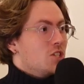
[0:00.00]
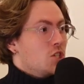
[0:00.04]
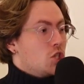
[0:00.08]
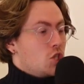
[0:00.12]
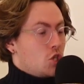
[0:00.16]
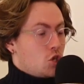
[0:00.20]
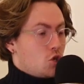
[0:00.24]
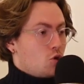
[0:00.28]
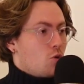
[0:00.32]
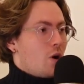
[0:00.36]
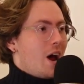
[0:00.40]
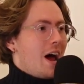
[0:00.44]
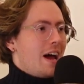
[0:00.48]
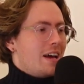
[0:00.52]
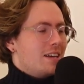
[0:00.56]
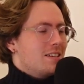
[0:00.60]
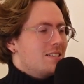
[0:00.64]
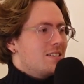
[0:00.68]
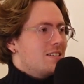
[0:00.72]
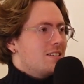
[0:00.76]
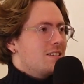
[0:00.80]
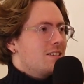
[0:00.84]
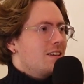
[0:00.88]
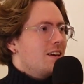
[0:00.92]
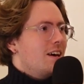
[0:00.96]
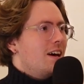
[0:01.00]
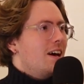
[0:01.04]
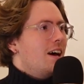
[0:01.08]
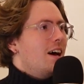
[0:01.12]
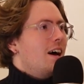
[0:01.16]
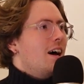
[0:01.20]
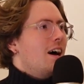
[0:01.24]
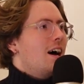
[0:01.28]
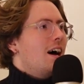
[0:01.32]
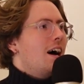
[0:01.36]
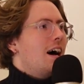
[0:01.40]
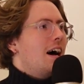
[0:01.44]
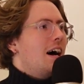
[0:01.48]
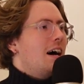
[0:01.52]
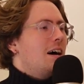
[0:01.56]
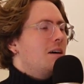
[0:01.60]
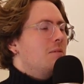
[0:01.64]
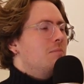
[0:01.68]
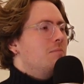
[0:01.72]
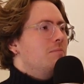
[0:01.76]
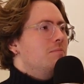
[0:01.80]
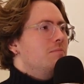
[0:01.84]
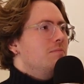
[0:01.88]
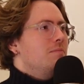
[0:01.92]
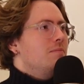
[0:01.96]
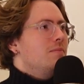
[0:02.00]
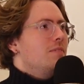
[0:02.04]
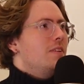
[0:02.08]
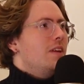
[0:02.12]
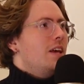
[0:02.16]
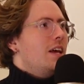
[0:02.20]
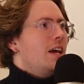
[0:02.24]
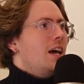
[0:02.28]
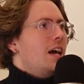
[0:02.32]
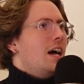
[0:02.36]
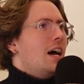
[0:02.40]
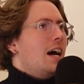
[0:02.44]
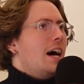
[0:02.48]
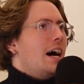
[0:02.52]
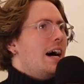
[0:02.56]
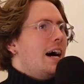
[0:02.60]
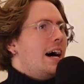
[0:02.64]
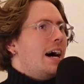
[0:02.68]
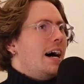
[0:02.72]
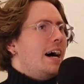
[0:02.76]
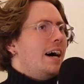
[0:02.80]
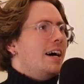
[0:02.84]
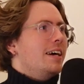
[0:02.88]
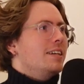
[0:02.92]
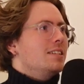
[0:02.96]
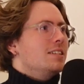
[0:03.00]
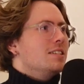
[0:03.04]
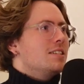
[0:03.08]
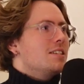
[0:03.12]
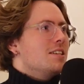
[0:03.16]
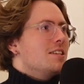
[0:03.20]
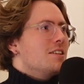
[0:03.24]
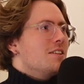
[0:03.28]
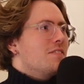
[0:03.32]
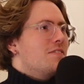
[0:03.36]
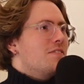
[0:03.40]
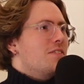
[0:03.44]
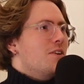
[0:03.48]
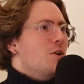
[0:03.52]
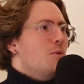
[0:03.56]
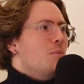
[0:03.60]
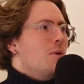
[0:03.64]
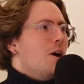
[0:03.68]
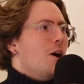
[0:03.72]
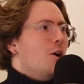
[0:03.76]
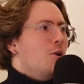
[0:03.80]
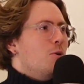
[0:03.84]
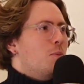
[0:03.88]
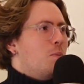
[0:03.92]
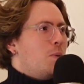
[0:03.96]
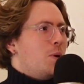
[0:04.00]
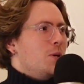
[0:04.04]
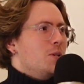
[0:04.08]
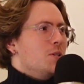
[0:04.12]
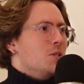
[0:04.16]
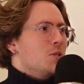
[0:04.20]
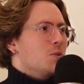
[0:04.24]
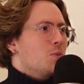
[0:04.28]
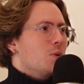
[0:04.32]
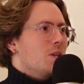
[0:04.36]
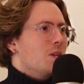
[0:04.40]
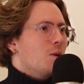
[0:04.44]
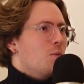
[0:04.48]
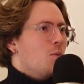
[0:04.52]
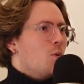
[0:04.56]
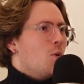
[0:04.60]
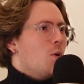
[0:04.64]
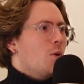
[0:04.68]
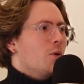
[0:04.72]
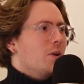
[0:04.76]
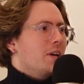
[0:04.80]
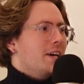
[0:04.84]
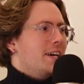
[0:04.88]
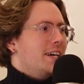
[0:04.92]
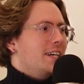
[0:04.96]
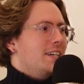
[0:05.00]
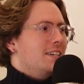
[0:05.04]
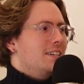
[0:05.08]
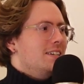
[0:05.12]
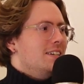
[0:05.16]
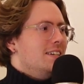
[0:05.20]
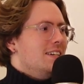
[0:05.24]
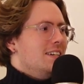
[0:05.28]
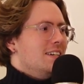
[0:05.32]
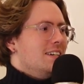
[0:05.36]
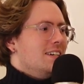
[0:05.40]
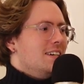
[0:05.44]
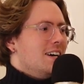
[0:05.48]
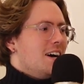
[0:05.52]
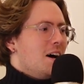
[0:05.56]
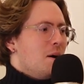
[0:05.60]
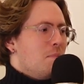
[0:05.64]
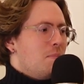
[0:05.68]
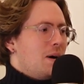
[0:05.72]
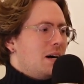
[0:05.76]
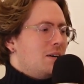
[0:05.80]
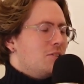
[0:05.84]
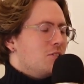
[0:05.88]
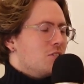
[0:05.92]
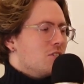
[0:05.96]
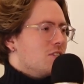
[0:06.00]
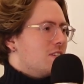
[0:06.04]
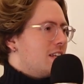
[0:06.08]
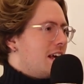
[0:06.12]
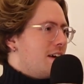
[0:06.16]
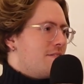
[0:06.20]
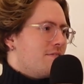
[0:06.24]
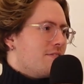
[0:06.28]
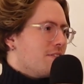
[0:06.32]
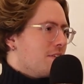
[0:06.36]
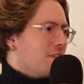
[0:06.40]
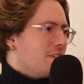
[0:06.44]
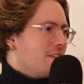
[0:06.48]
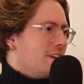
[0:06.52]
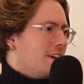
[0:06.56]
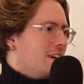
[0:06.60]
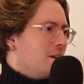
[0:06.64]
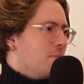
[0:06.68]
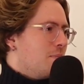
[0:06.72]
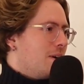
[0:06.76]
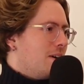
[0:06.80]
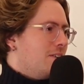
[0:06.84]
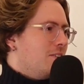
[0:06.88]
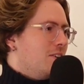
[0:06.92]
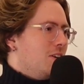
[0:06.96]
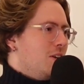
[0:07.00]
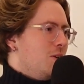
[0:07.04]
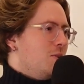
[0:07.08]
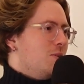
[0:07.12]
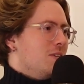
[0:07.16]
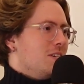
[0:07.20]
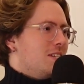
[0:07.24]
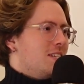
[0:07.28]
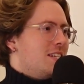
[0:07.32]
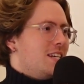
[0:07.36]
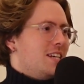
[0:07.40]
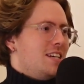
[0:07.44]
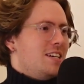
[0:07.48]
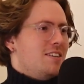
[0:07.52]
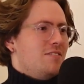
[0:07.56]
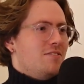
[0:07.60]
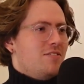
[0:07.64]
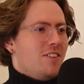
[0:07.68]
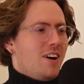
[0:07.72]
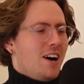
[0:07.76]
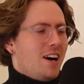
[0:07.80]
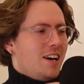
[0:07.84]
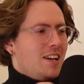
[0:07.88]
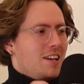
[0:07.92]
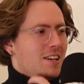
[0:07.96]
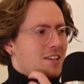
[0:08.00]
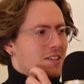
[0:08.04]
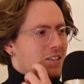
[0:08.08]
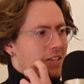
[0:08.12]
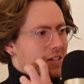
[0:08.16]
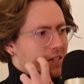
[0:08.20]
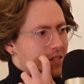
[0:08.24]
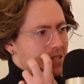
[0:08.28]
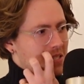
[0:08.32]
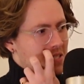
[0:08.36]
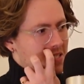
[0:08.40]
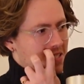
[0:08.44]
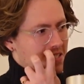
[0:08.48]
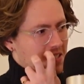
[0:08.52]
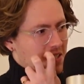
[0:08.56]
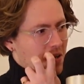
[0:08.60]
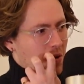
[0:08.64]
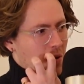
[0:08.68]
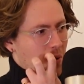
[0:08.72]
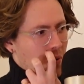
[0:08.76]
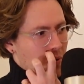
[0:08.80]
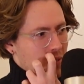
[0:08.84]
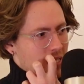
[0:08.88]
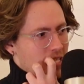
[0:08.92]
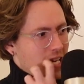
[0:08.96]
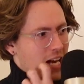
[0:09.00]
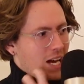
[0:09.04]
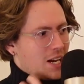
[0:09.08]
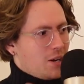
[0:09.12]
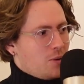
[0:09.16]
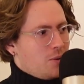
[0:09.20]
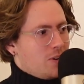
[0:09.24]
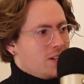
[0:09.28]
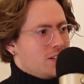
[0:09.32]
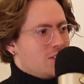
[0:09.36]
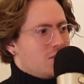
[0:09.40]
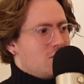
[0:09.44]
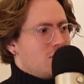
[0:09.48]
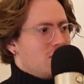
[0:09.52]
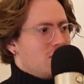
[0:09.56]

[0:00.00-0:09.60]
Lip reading: stress. And the film opens with a warning about just everything, about nudity, violence, coarse language,